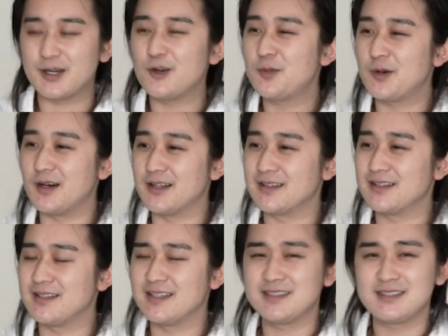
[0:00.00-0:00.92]
Oponn,
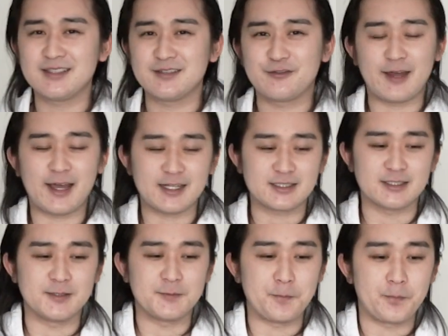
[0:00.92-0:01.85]
isn't
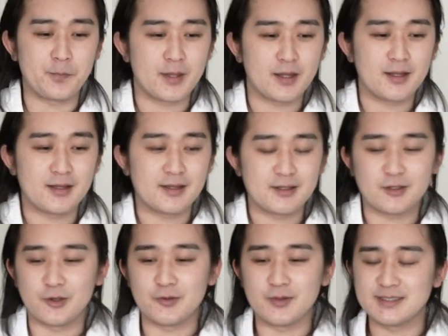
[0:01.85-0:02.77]
fashion,
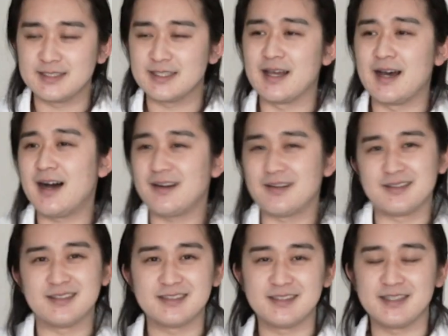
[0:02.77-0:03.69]
isn't it
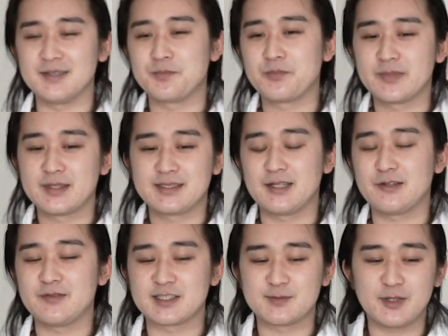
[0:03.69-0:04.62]
art? Isn't it
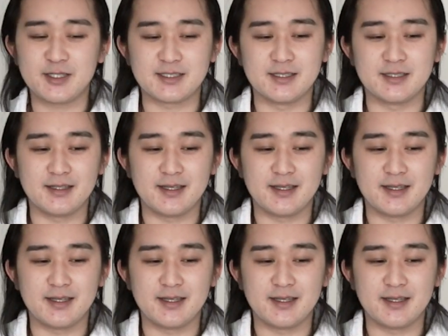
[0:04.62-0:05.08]
self-expression?